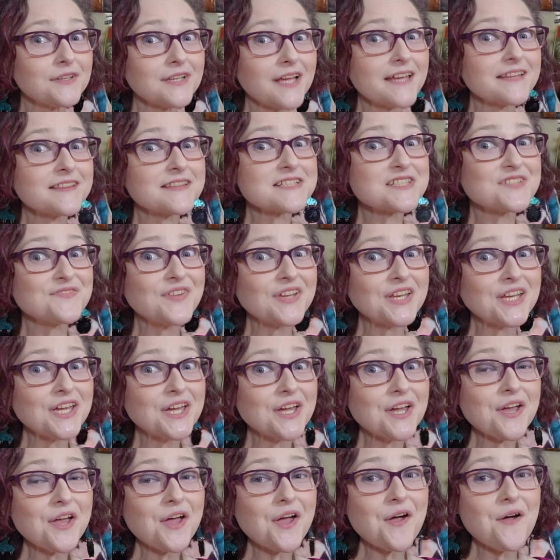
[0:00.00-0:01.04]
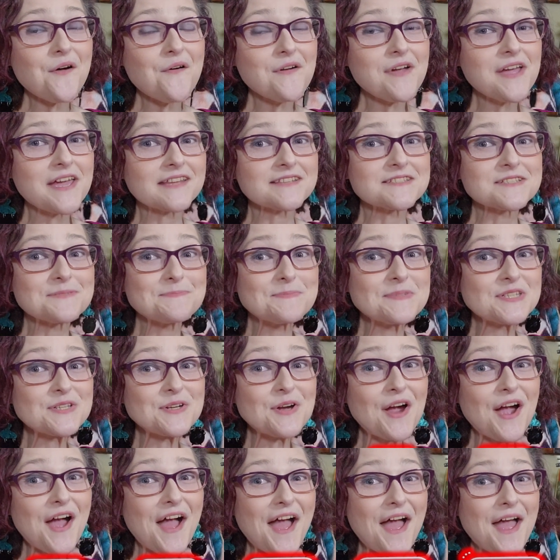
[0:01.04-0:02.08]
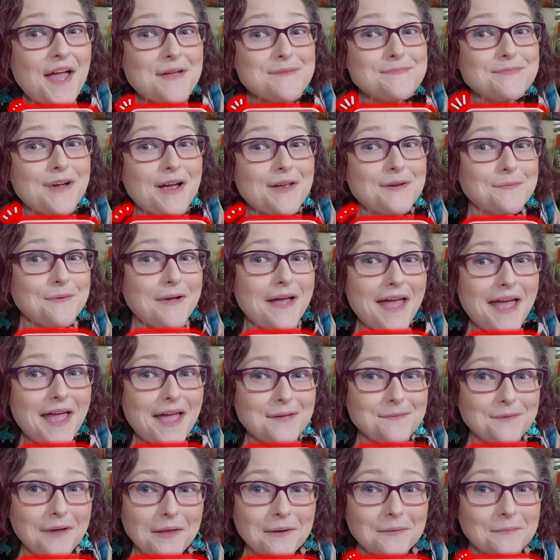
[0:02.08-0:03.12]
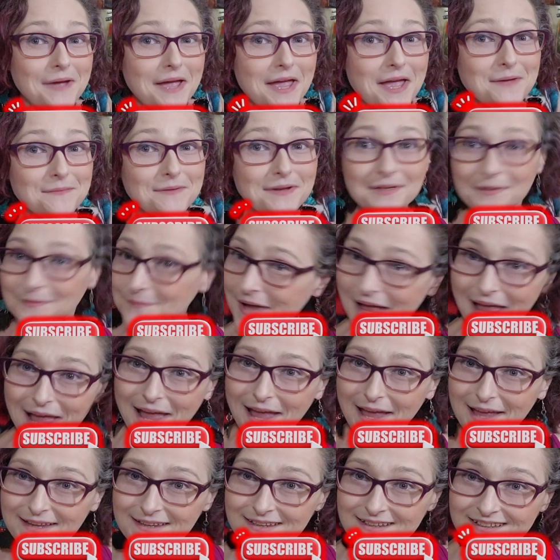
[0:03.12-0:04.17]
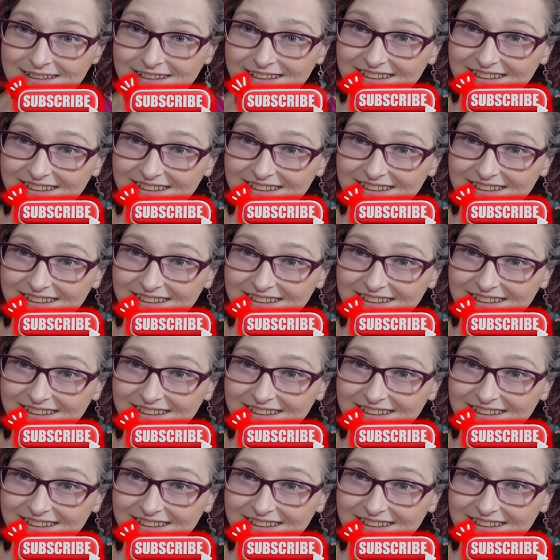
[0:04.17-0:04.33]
Like this video. Hit subscribe right away, right away, right away.